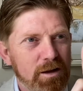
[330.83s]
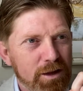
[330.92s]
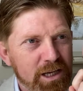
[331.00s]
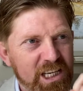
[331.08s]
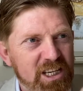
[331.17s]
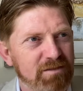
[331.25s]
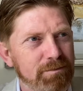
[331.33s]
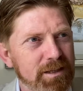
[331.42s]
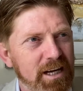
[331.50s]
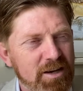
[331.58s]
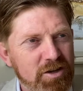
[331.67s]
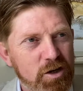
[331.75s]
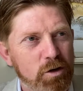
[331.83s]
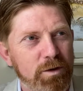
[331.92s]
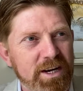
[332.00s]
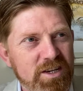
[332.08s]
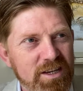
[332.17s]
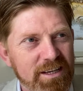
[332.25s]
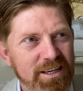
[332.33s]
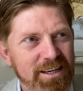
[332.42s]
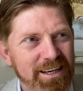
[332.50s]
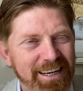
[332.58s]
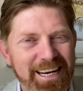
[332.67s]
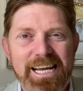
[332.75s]
The government has increased
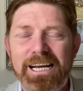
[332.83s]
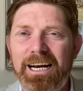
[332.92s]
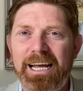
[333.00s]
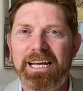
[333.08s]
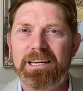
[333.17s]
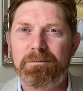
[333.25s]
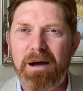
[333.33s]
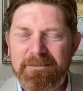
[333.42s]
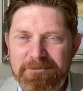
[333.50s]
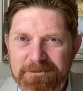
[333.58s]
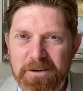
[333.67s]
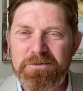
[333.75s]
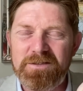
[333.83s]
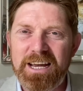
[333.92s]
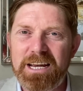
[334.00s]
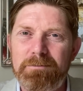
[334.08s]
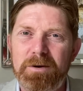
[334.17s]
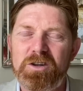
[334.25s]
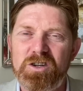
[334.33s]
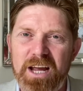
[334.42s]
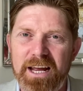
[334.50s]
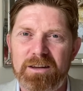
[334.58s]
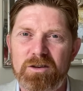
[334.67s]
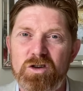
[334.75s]
legal aid by
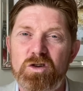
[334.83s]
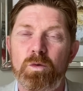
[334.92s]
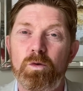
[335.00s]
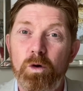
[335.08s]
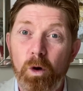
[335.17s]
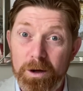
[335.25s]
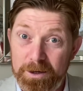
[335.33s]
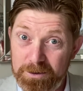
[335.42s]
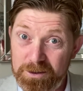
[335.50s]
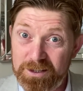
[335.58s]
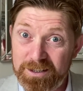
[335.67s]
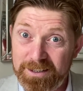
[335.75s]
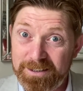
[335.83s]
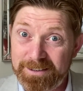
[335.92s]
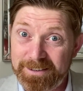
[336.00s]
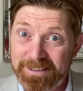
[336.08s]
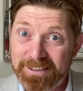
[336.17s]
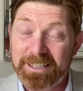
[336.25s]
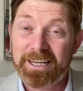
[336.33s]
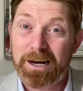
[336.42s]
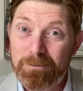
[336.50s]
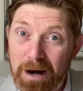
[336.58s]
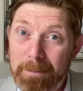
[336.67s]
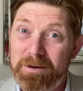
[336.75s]
15% so lawyers can
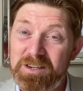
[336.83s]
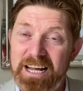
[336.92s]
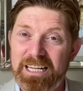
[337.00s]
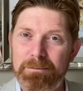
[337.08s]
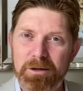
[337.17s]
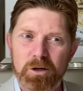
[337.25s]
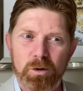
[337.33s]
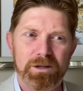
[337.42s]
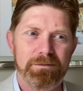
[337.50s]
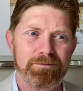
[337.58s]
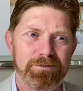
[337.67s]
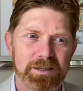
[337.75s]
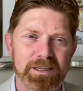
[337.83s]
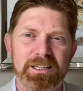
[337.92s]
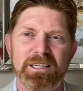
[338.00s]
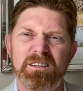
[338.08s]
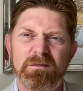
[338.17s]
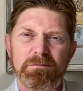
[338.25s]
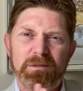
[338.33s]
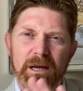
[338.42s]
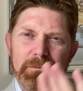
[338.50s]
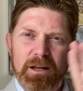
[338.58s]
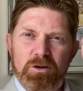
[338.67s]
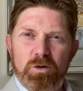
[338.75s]
represent them in court. Keep
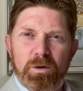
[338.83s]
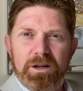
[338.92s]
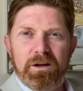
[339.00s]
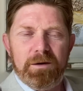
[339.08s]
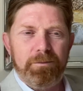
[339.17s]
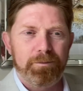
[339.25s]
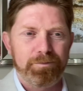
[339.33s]
that story there.